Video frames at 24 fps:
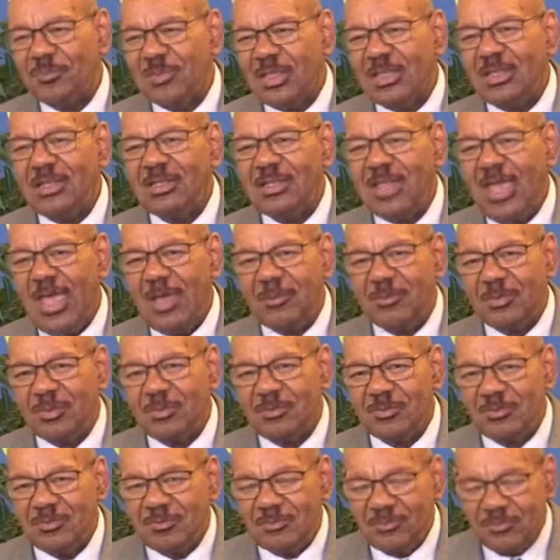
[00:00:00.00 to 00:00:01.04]
and it
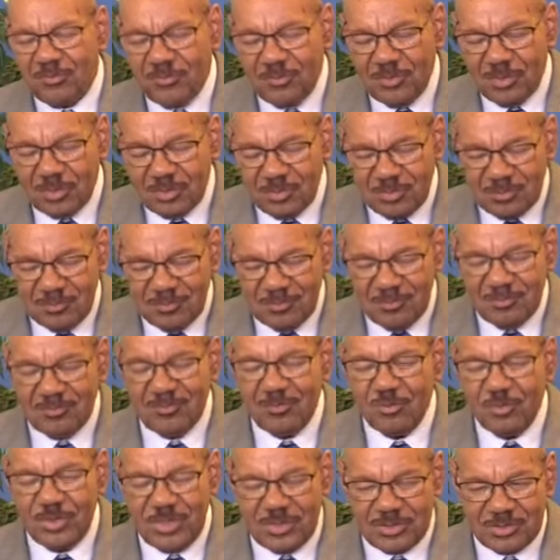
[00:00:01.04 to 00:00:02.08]
happened for a
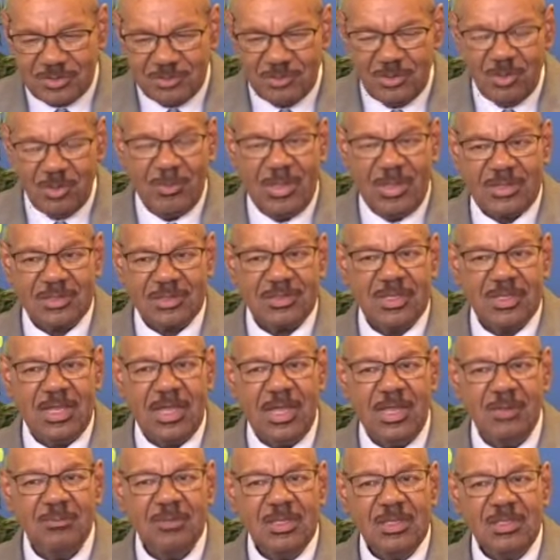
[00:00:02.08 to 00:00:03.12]
reasonable amount of
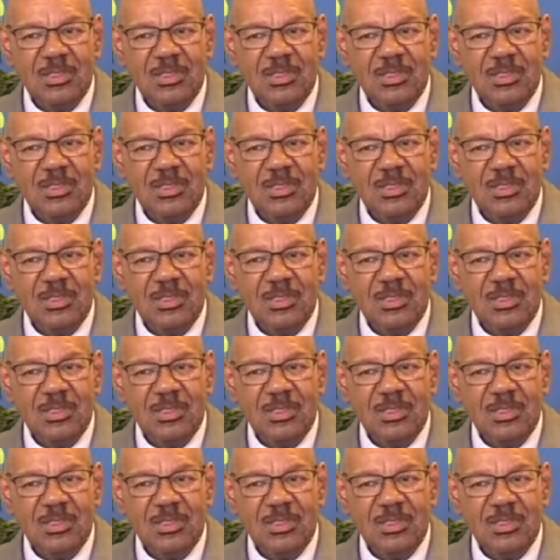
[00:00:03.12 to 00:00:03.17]
time,